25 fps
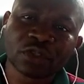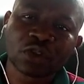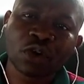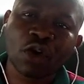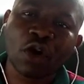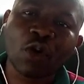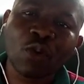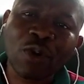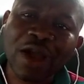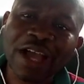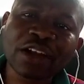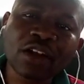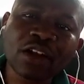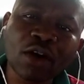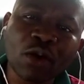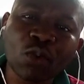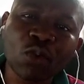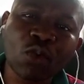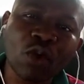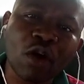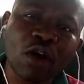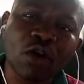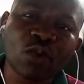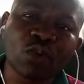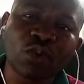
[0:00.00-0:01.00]
Or why not
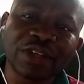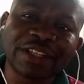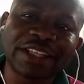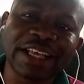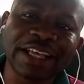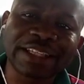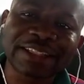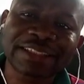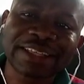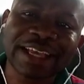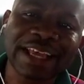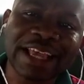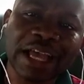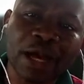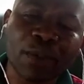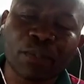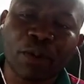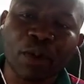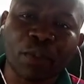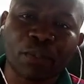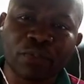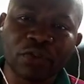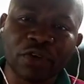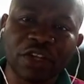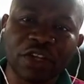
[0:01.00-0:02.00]
work with the entire
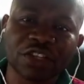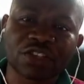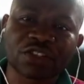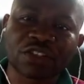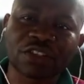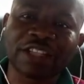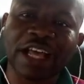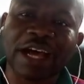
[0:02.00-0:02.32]
population?